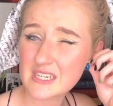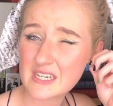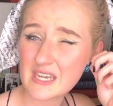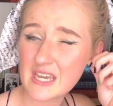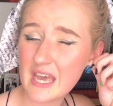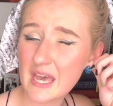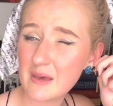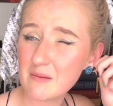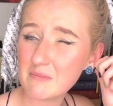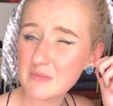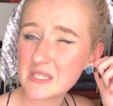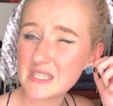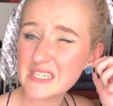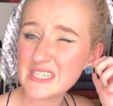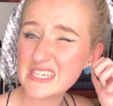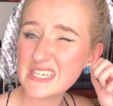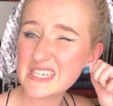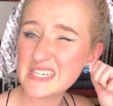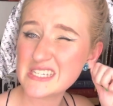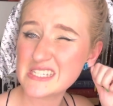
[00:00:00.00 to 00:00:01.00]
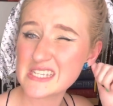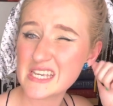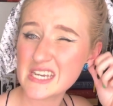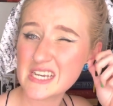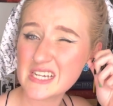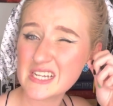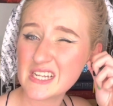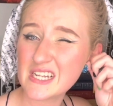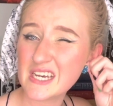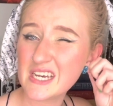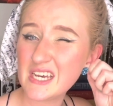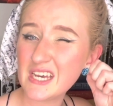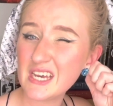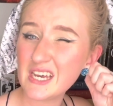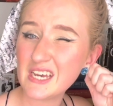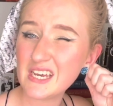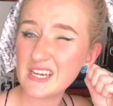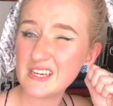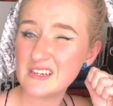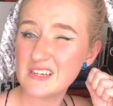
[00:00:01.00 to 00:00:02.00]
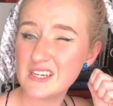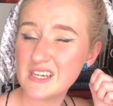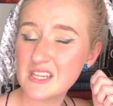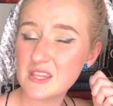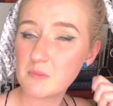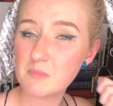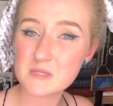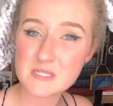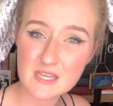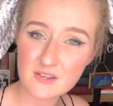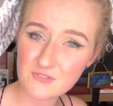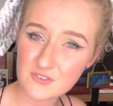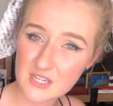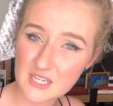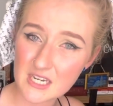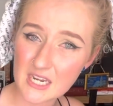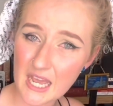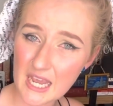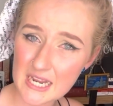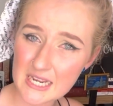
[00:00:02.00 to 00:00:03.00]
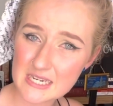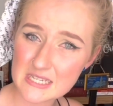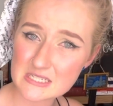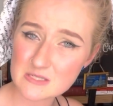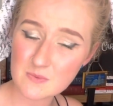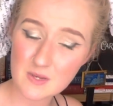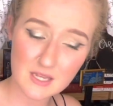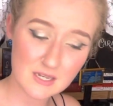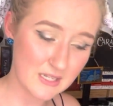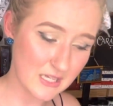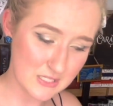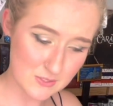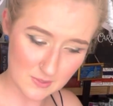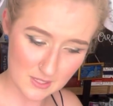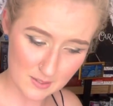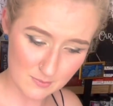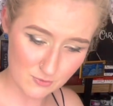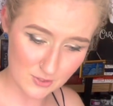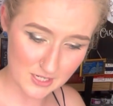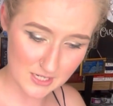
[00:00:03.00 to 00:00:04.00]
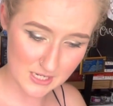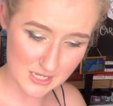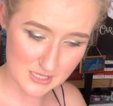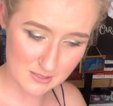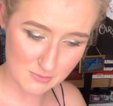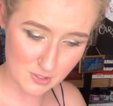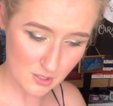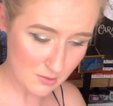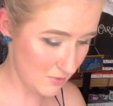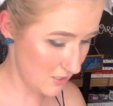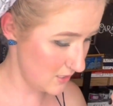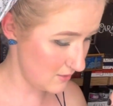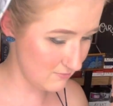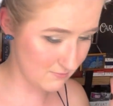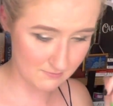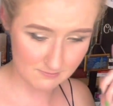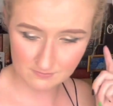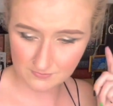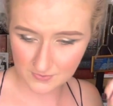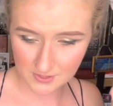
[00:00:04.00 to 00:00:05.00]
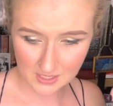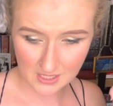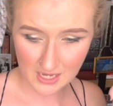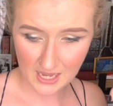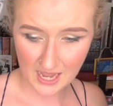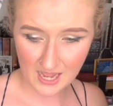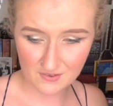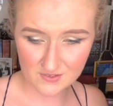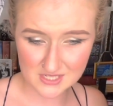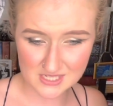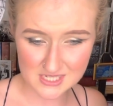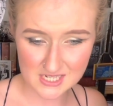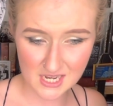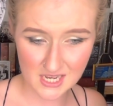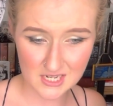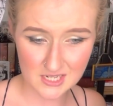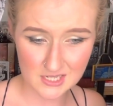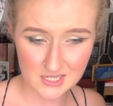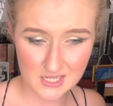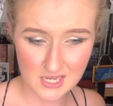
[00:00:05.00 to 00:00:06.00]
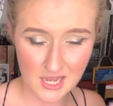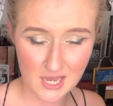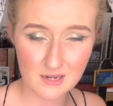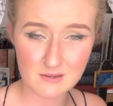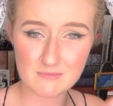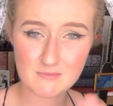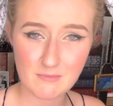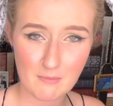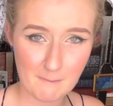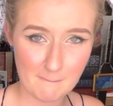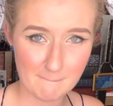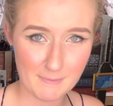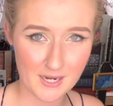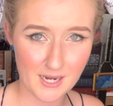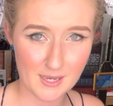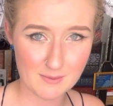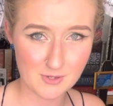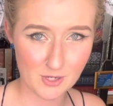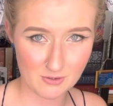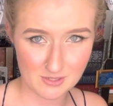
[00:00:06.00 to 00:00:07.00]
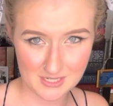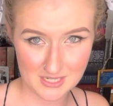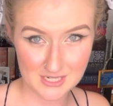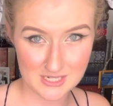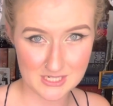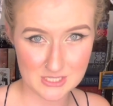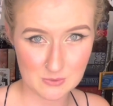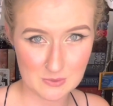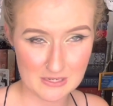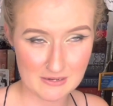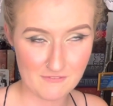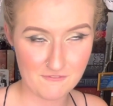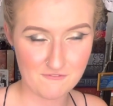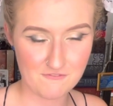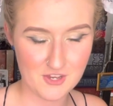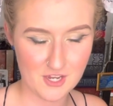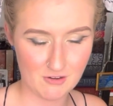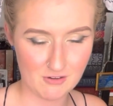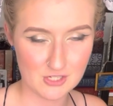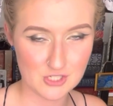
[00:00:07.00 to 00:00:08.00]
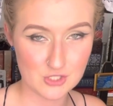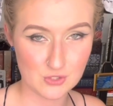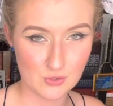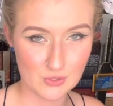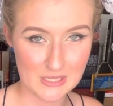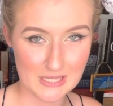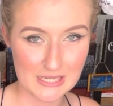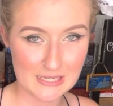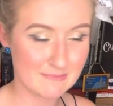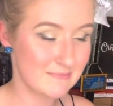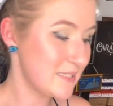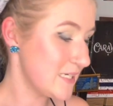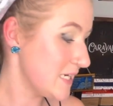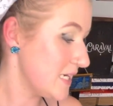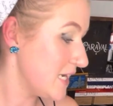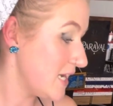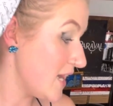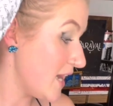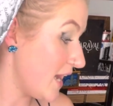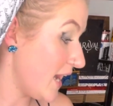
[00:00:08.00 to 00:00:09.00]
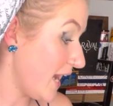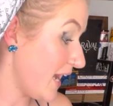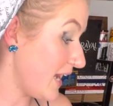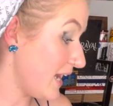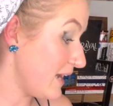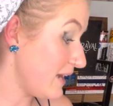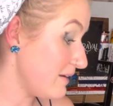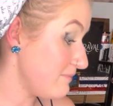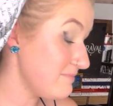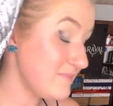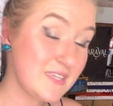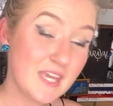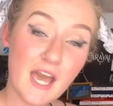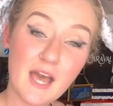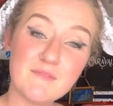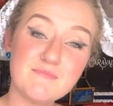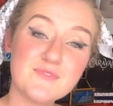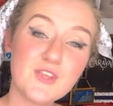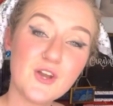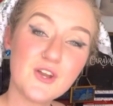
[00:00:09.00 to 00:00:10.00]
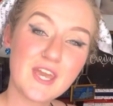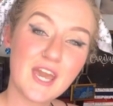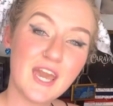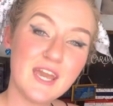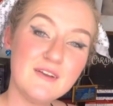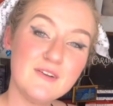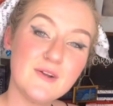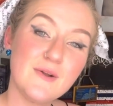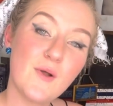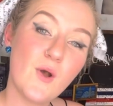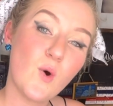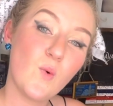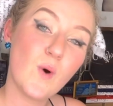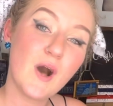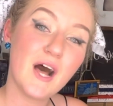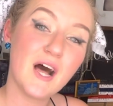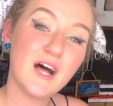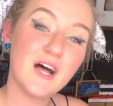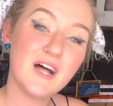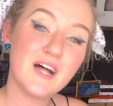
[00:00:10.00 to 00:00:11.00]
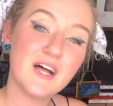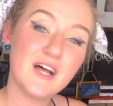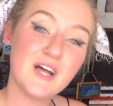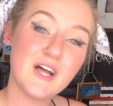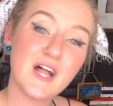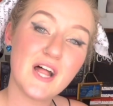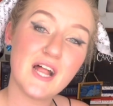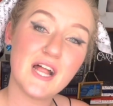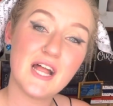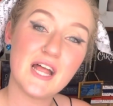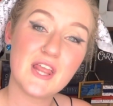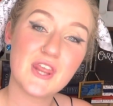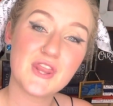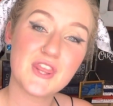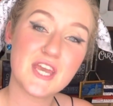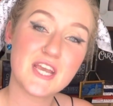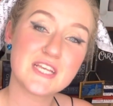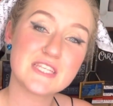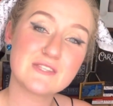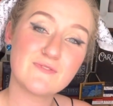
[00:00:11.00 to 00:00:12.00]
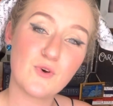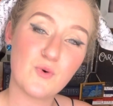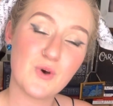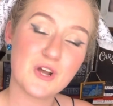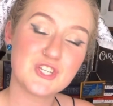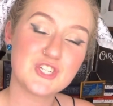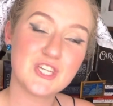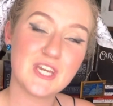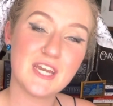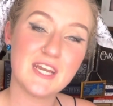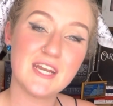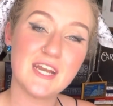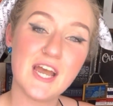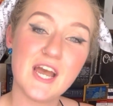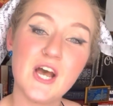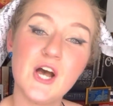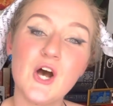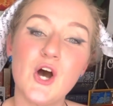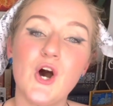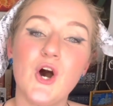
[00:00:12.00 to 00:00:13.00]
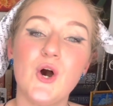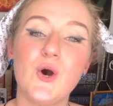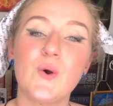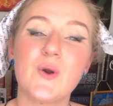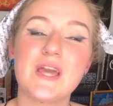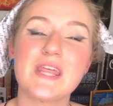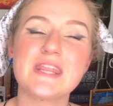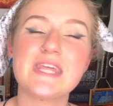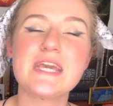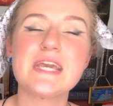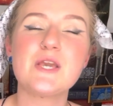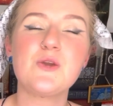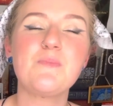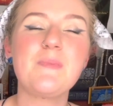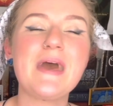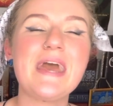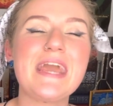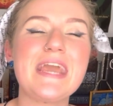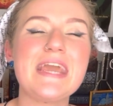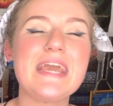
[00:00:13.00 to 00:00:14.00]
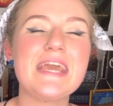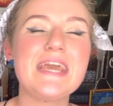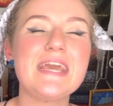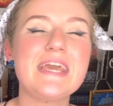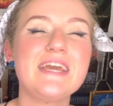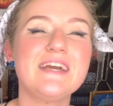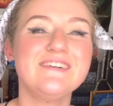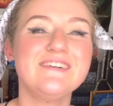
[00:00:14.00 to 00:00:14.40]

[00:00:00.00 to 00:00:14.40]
Emily St. Clair? The Persephone and Hades one. That's what I'm reading at the moment. Haven't started it yet, but I'm going to get into it very shortly. Yeah, okay. Well, thanks for watching. Okay, thank you, bye!